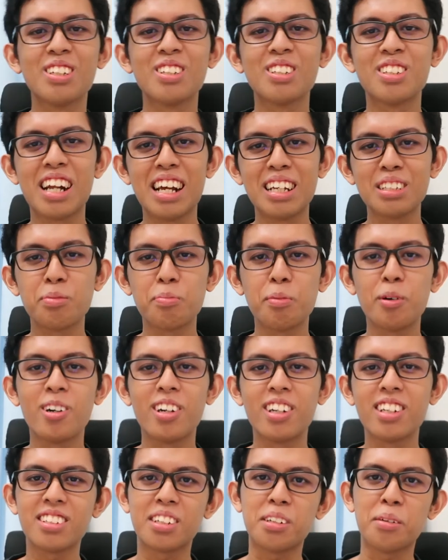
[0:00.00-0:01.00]
So
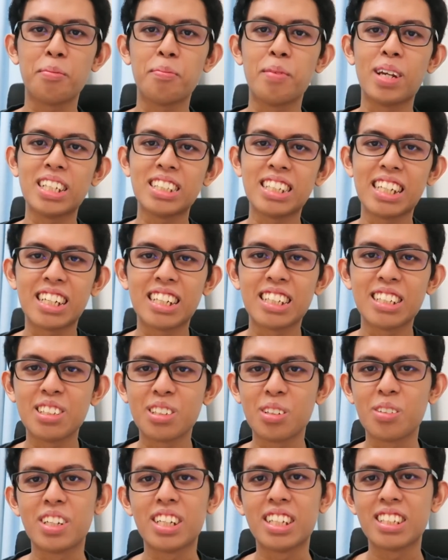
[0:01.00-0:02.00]
transporters are basically
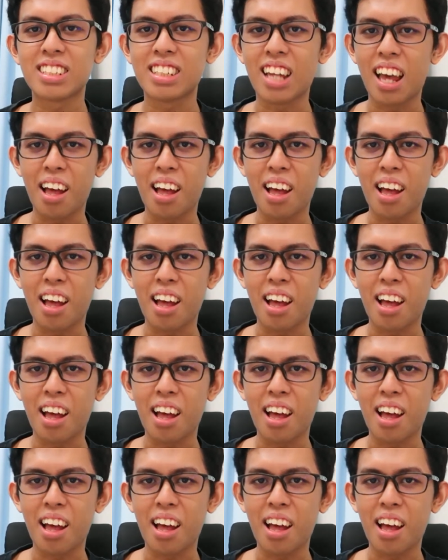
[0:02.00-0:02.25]
students